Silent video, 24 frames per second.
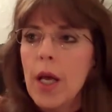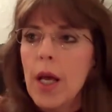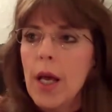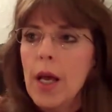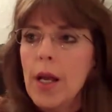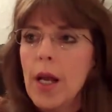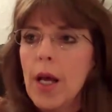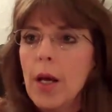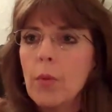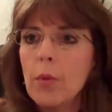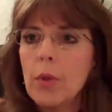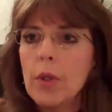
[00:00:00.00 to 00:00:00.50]

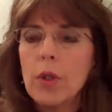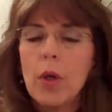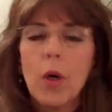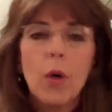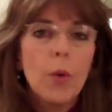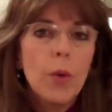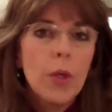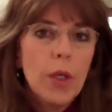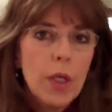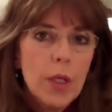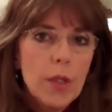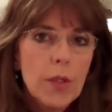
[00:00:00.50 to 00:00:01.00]
and I would
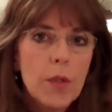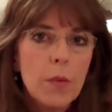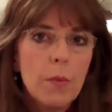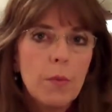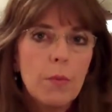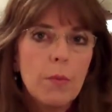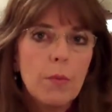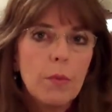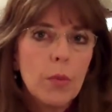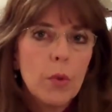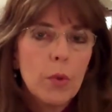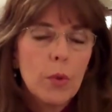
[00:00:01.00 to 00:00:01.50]
go and eat
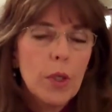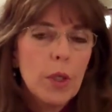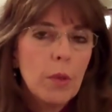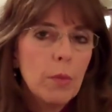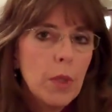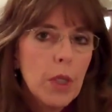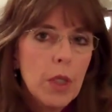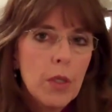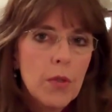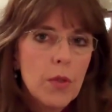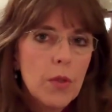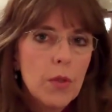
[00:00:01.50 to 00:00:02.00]
some green
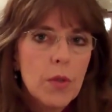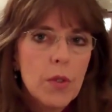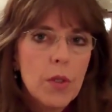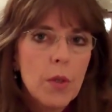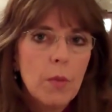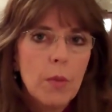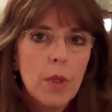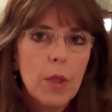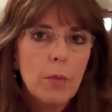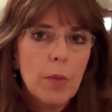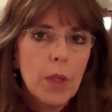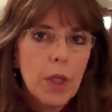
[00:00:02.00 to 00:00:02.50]
beans or
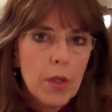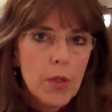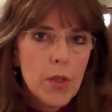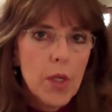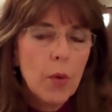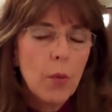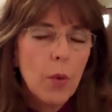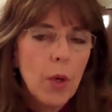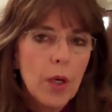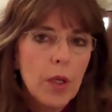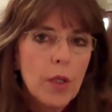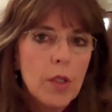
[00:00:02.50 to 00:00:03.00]
something because
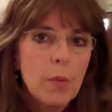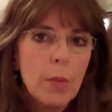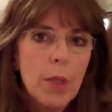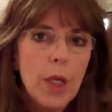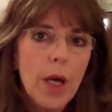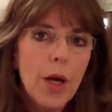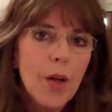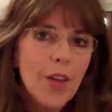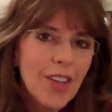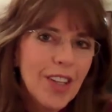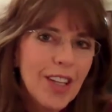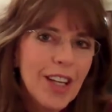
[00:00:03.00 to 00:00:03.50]
I wanted to be
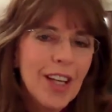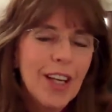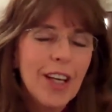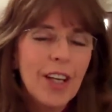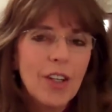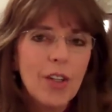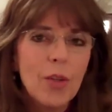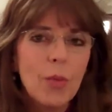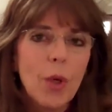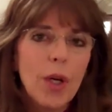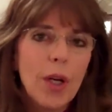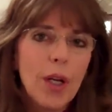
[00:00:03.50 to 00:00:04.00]
healthy,
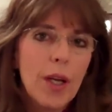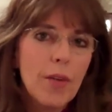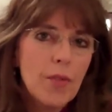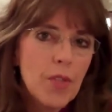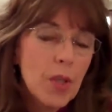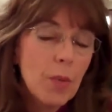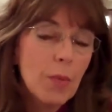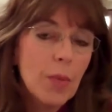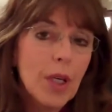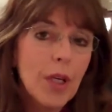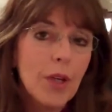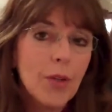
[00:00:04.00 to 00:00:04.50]
and you want to have
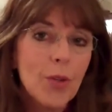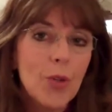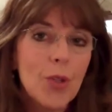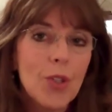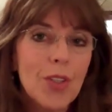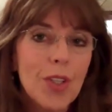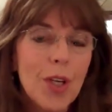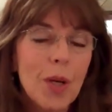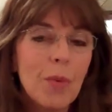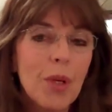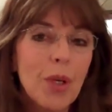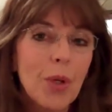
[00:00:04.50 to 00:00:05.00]
something on your
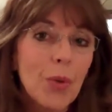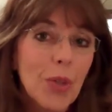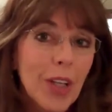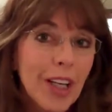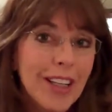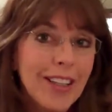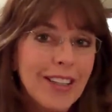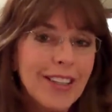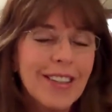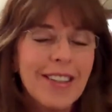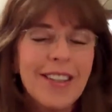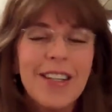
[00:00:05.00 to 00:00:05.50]
stomach,
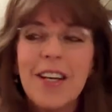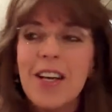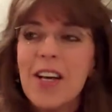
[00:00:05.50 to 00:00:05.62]
right?